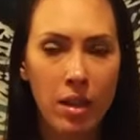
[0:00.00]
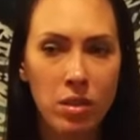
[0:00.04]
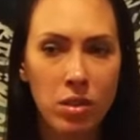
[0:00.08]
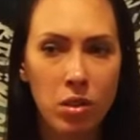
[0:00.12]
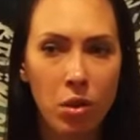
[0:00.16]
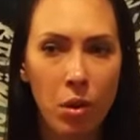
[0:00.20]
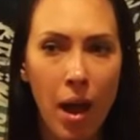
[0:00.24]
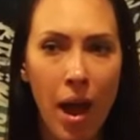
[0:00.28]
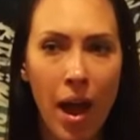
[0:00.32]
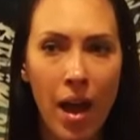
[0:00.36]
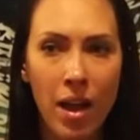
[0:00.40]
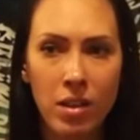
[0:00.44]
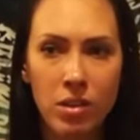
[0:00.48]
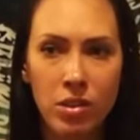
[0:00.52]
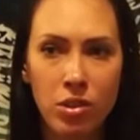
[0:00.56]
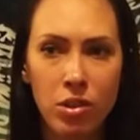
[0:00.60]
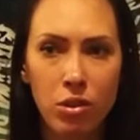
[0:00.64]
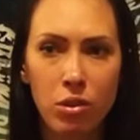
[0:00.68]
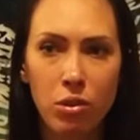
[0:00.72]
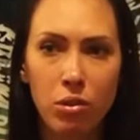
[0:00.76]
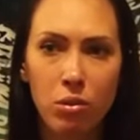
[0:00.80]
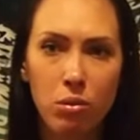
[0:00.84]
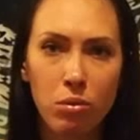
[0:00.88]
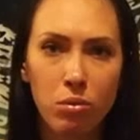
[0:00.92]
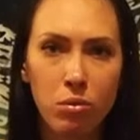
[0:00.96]
So as
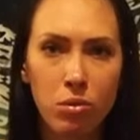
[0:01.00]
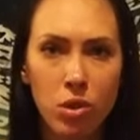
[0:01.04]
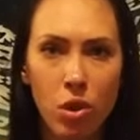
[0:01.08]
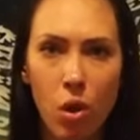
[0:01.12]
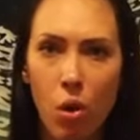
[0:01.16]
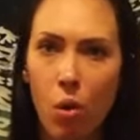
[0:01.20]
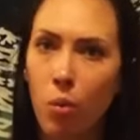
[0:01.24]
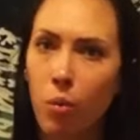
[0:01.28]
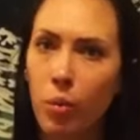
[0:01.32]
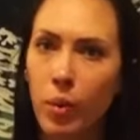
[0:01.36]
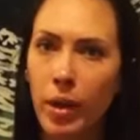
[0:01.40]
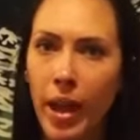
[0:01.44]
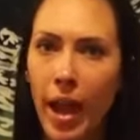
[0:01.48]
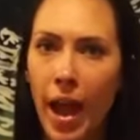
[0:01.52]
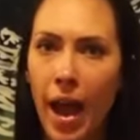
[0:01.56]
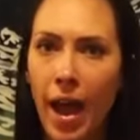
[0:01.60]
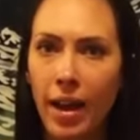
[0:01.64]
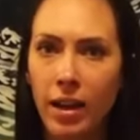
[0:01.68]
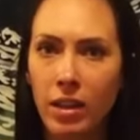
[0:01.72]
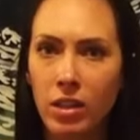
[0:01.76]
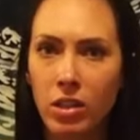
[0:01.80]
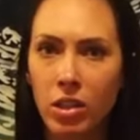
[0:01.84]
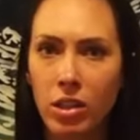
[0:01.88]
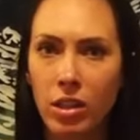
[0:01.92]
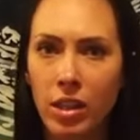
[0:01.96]
you don't
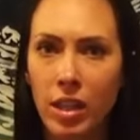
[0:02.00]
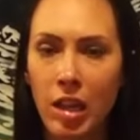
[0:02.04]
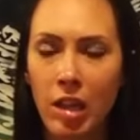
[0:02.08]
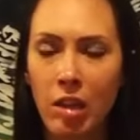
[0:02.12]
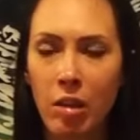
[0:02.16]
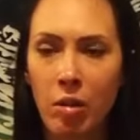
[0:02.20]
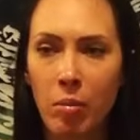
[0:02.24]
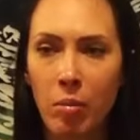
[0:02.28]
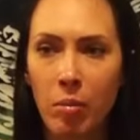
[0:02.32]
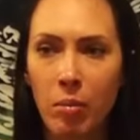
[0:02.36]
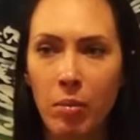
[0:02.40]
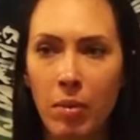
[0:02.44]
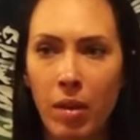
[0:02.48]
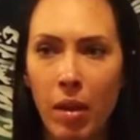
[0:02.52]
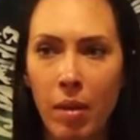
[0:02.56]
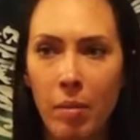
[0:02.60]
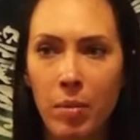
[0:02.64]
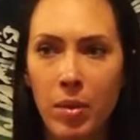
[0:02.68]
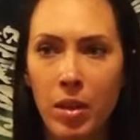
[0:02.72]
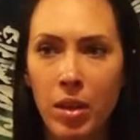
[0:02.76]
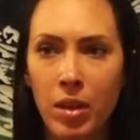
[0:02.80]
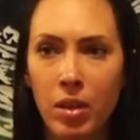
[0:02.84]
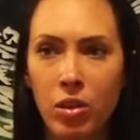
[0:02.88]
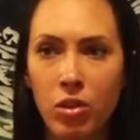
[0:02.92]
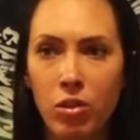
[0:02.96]
react to them, I
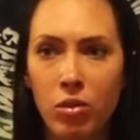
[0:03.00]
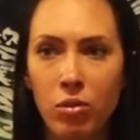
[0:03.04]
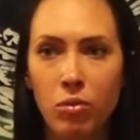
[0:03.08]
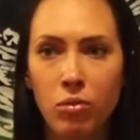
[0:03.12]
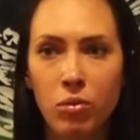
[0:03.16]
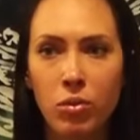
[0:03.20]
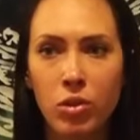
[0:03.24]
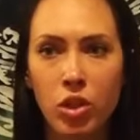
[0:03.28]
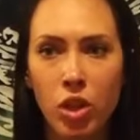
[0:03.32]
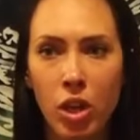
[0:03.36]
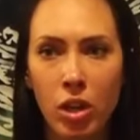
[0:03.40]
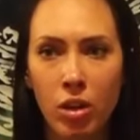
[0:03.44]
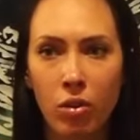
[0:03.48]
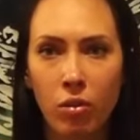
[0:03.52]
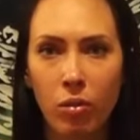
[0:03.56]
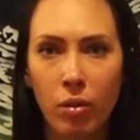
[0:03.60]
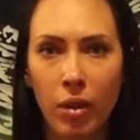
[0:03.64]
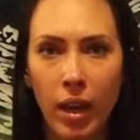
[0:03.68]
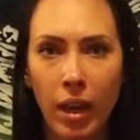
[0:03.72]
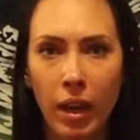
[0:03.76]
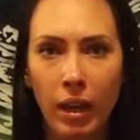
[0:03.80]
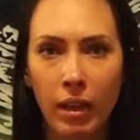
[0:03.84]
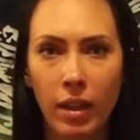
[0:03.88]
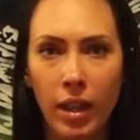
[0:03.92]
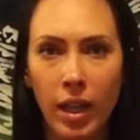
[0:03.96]
mean, you
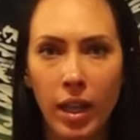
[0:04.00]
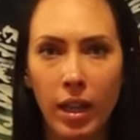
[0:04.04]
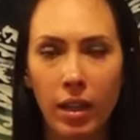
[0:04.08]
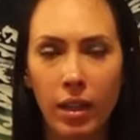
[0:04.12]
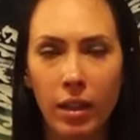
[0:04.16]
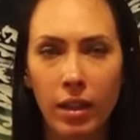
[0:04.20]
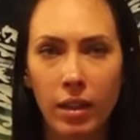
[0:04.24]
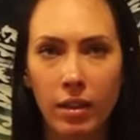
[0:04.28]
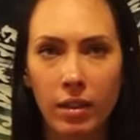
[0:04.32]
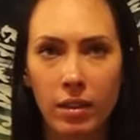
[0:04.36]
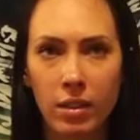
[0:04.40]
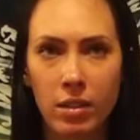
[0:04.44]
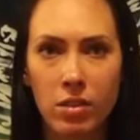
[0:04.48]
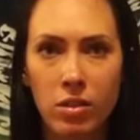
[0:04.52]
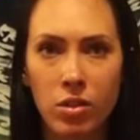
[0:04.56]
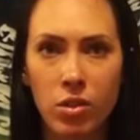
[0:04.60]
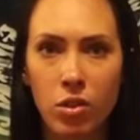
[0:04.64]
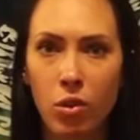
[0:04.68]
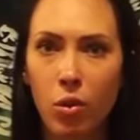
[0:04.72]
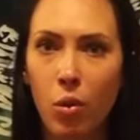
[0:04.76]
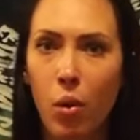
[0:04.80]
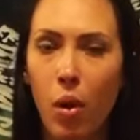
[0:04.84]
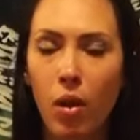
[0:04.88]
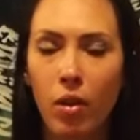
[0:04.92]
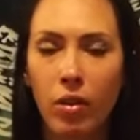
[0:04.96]
generate like this new
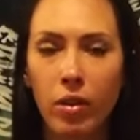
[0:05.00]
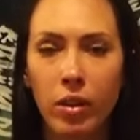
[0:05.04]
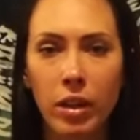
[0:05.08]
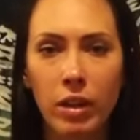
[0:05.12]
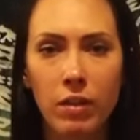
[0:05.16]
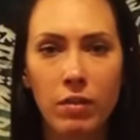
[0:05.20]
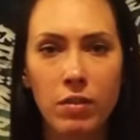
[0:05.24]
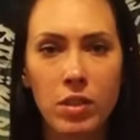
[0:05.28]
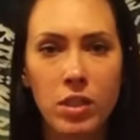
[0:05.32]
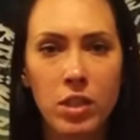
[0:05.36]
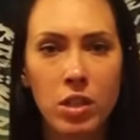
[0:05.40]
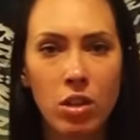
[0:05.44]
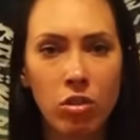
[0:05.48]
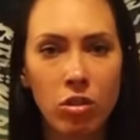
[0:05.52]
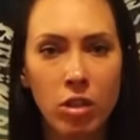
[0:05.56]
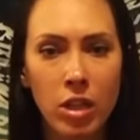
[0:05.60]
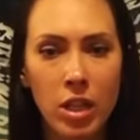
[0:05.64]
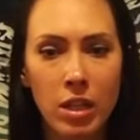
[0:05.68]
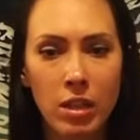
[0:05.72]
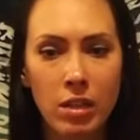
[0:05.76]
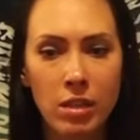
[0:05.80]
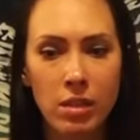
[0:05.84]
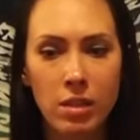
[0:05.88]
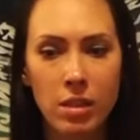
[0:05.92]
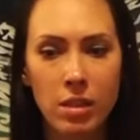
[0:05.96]
quality of stillness.